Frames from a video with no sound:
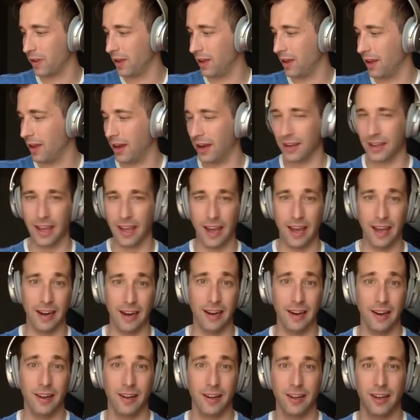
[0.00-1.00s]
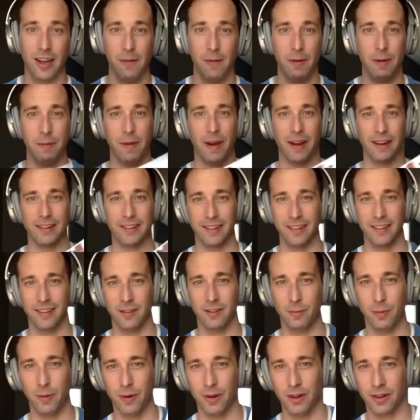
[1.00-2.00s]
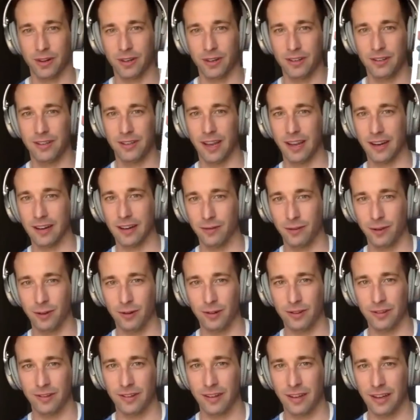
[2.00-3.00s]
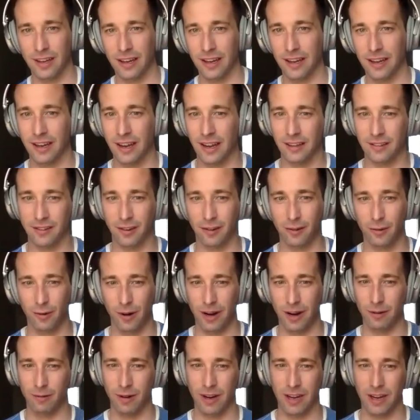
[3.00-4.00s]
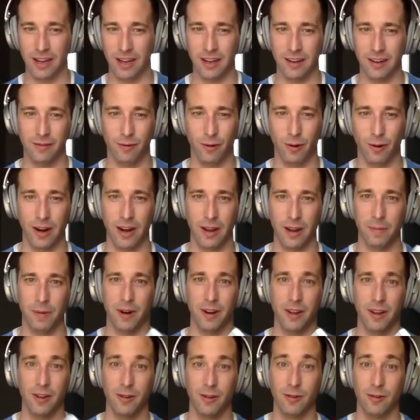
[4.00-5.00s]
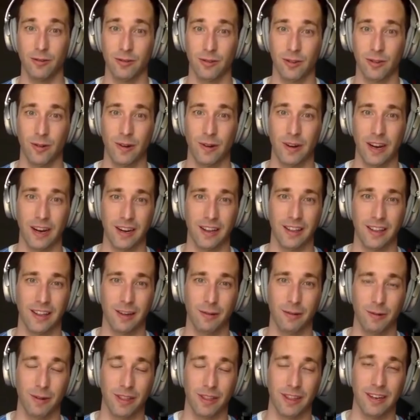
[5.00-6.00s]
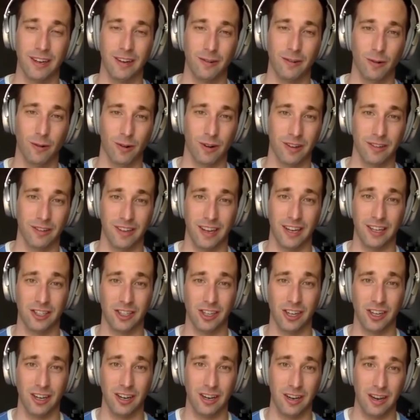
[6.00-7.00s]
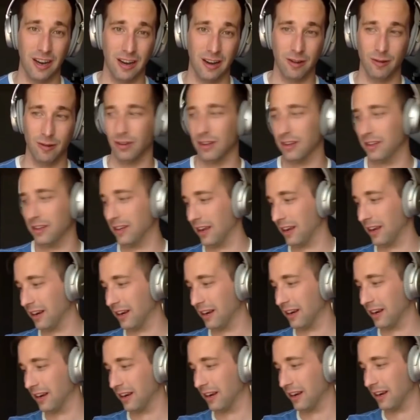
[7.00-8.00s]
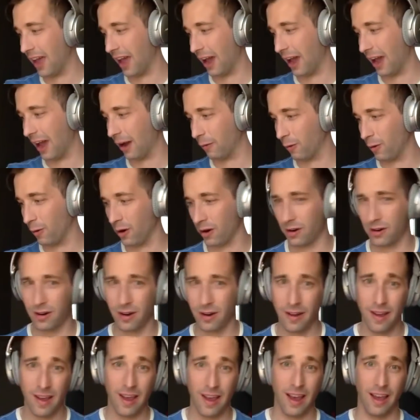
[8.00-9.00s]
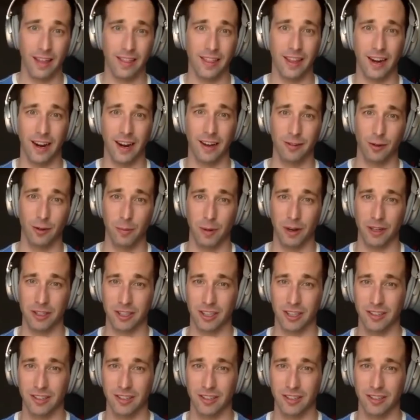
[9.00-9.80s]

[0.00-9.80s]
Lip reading: Again, coming back to this book, Data Fluency, it's a great read for anybody who's doing anything within an organization and using data at work. And then as you mentioned,